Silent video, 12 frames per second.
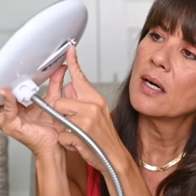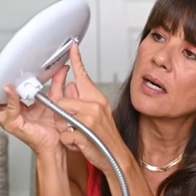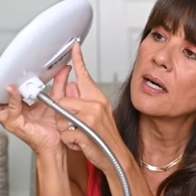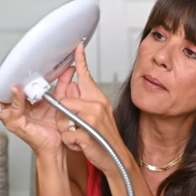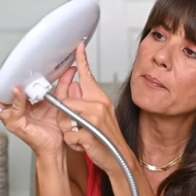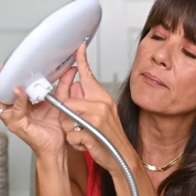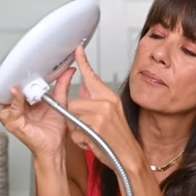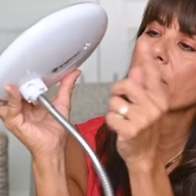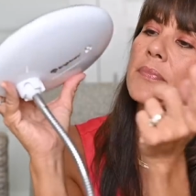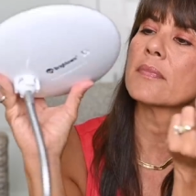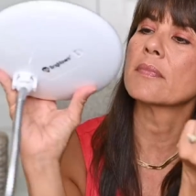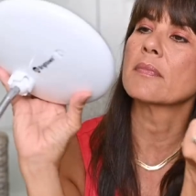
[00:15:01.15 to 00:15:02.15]
Um,
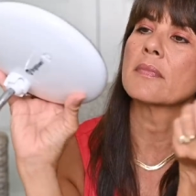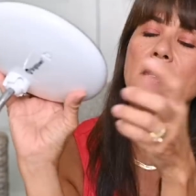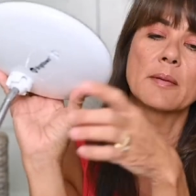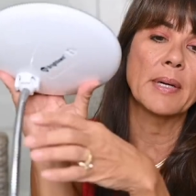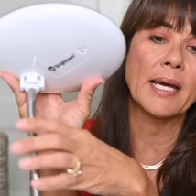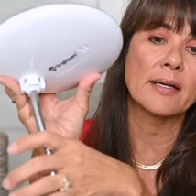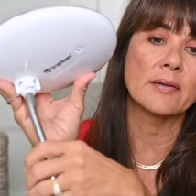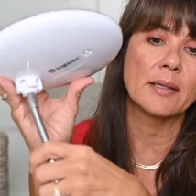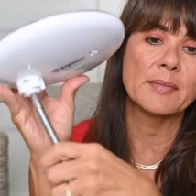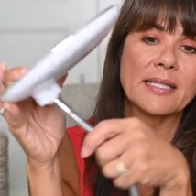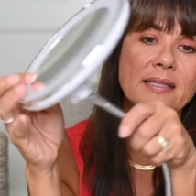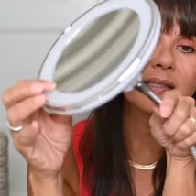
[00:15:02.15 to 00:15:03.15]
the battery, I
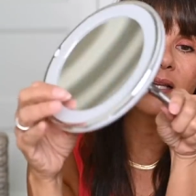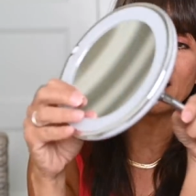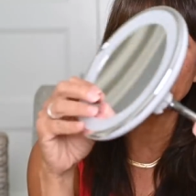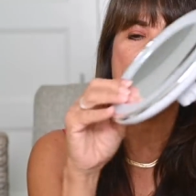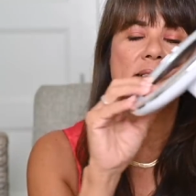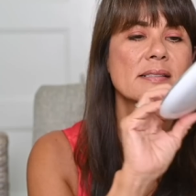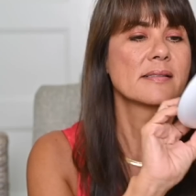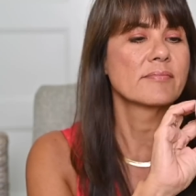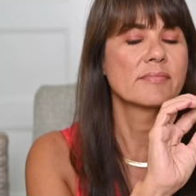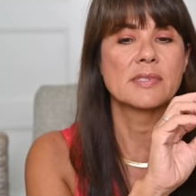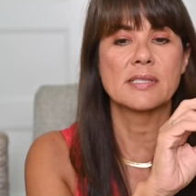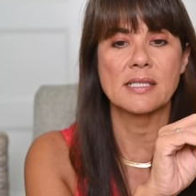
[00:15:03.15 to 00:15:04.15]
mean, the light
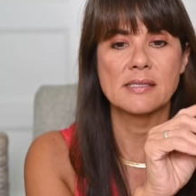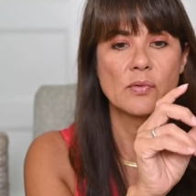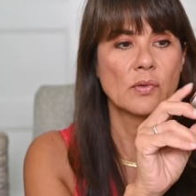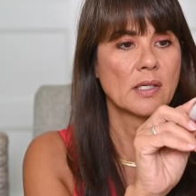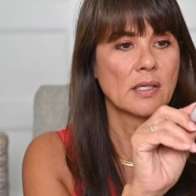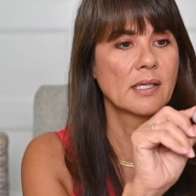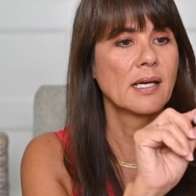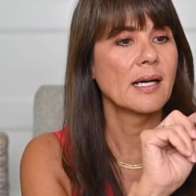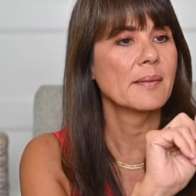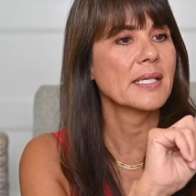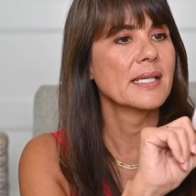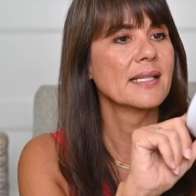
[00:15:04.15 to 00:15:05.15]
doesn't work.
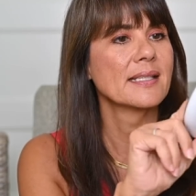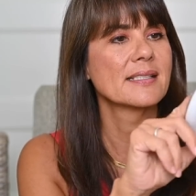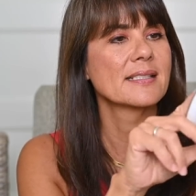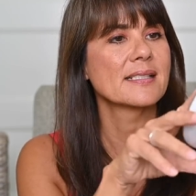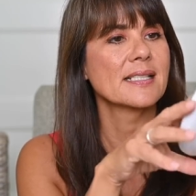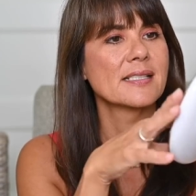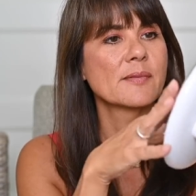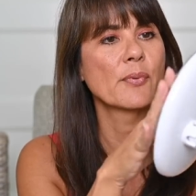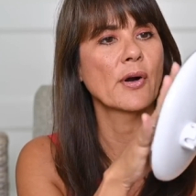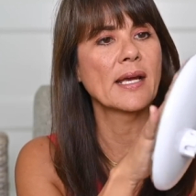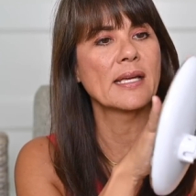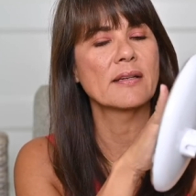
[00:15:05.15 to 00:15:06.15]
I mean, it's it's
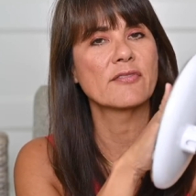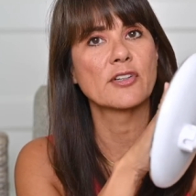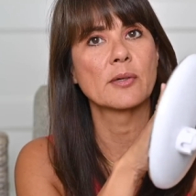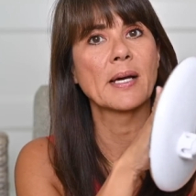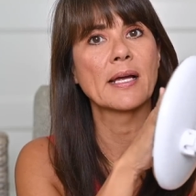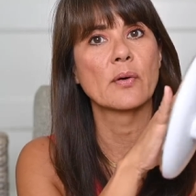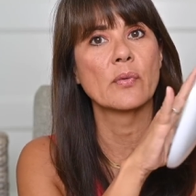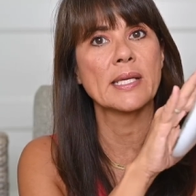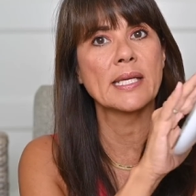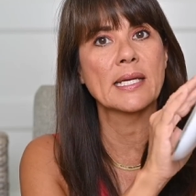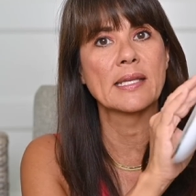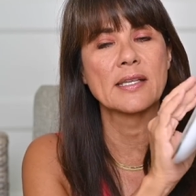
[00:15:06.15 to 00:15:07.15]
bright for about a
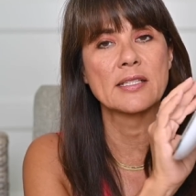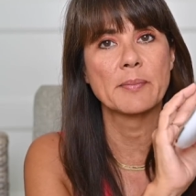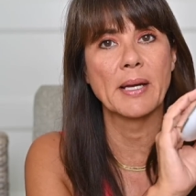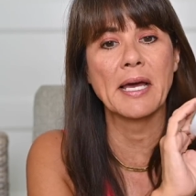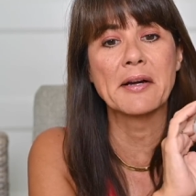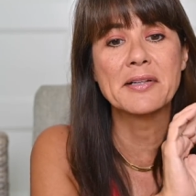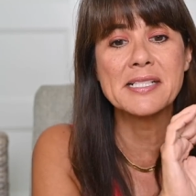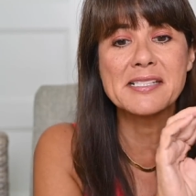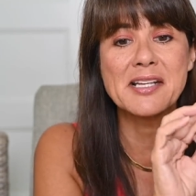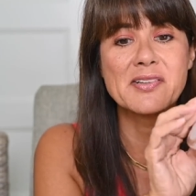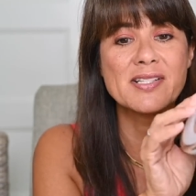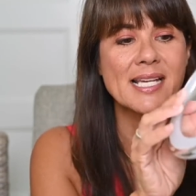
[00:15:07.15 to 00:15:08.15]
week, and then your batteries
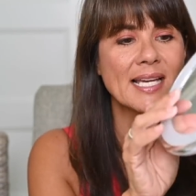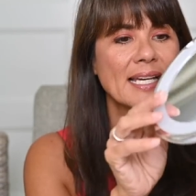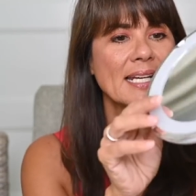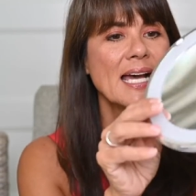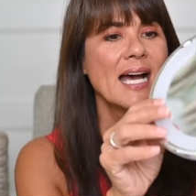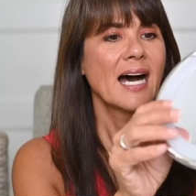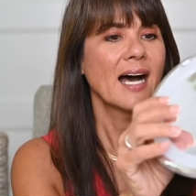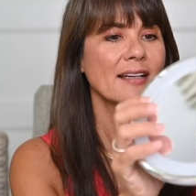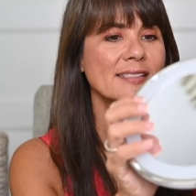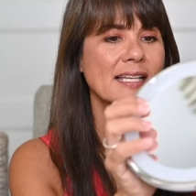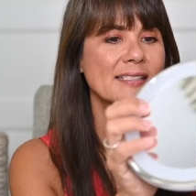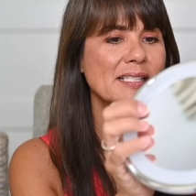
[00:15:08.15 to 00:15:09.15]
go dead. I
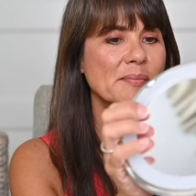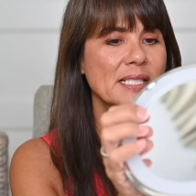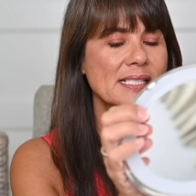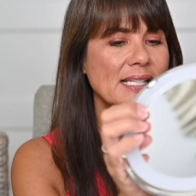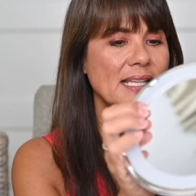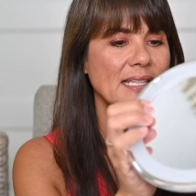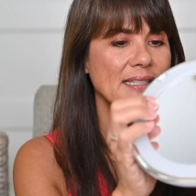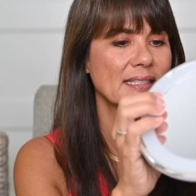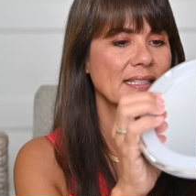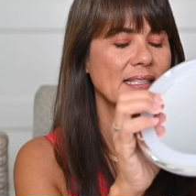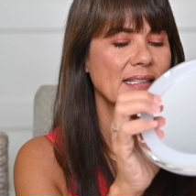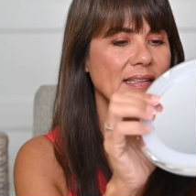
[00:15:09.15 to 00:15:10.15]
also had somebody say that
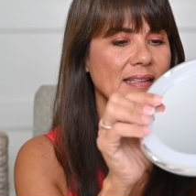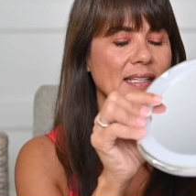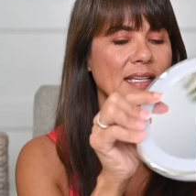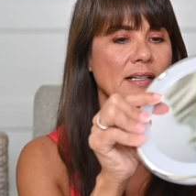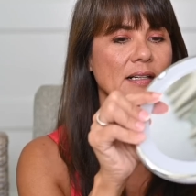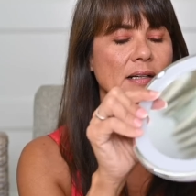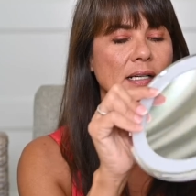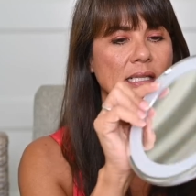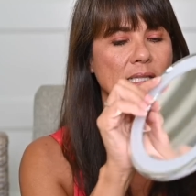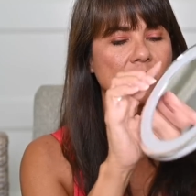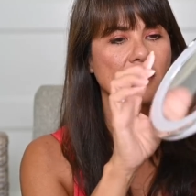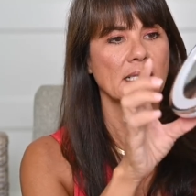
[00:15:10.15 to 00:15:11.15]
their
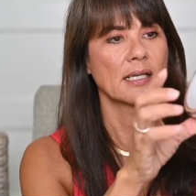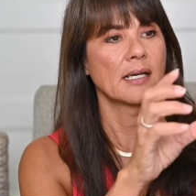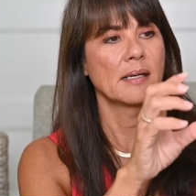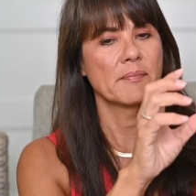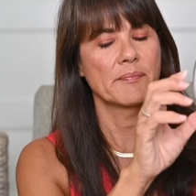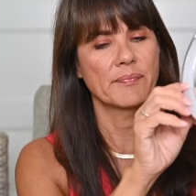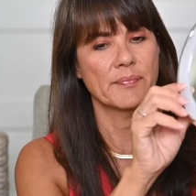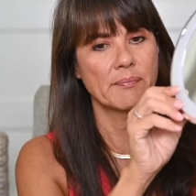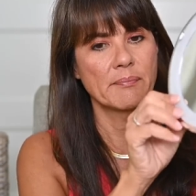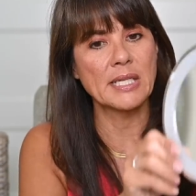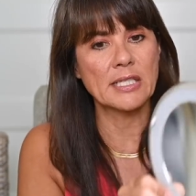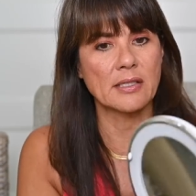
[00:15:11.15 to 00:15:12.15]
um,
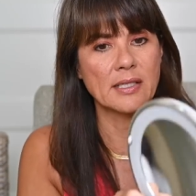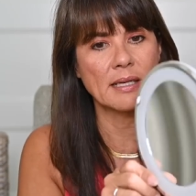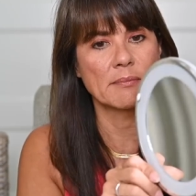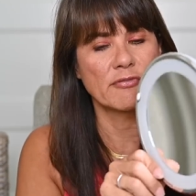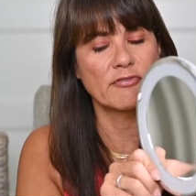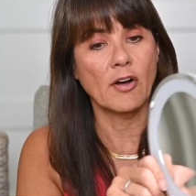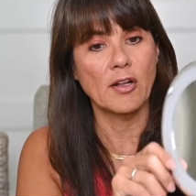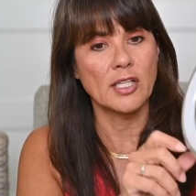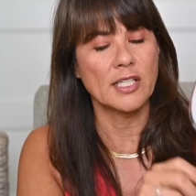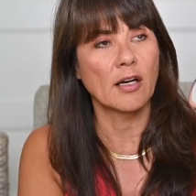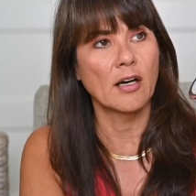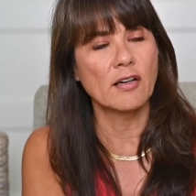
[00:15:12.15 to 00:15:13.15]
mirror kept
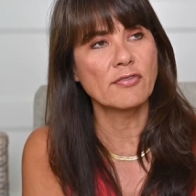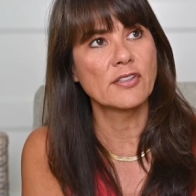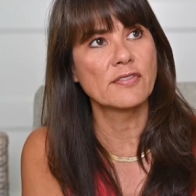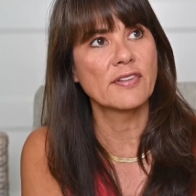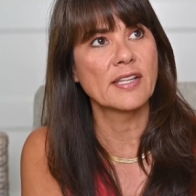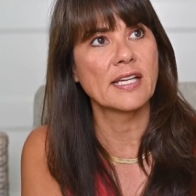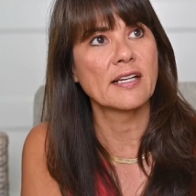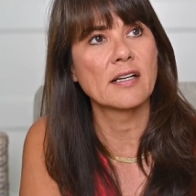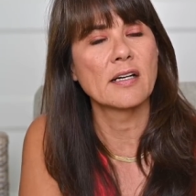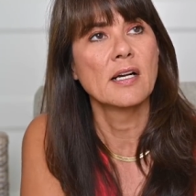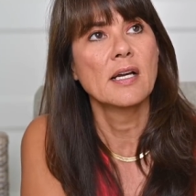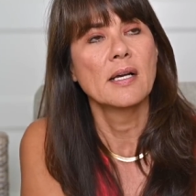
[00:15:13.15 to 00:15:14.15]
falling off of
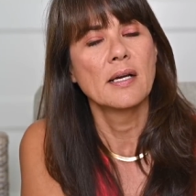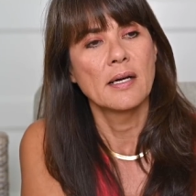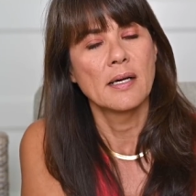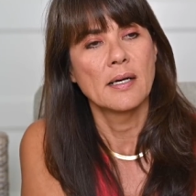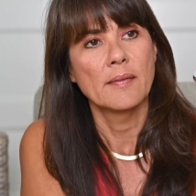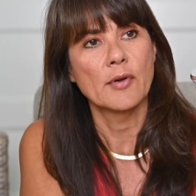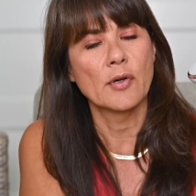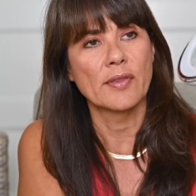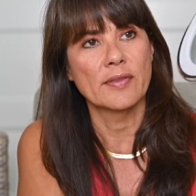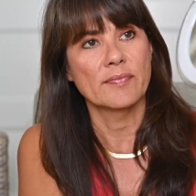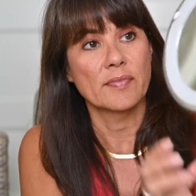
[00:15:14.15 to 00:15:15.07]
their, or